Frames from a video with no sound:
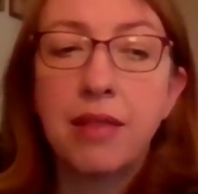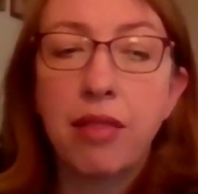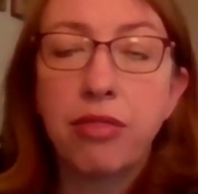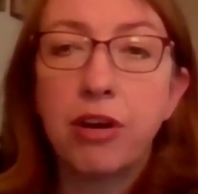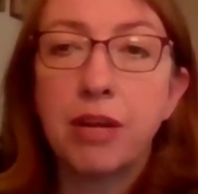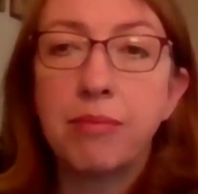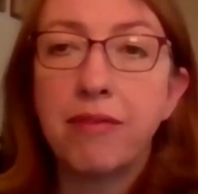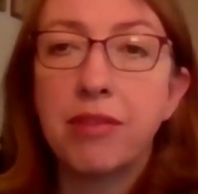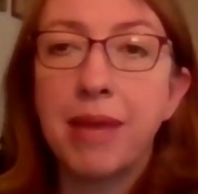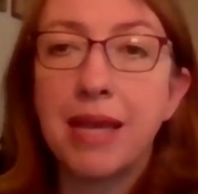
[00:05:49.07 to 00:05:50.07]
That third
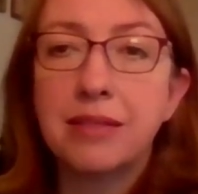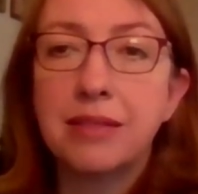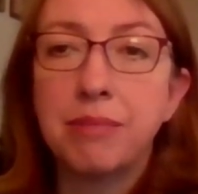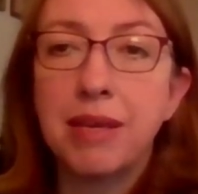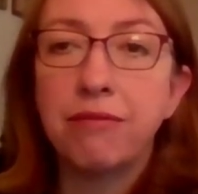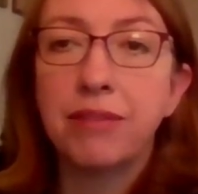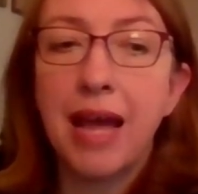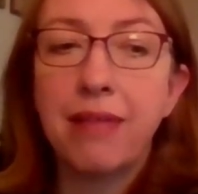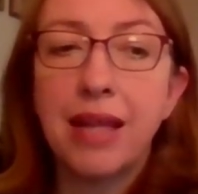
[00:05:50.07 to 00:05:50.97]
above the bass is a B flat.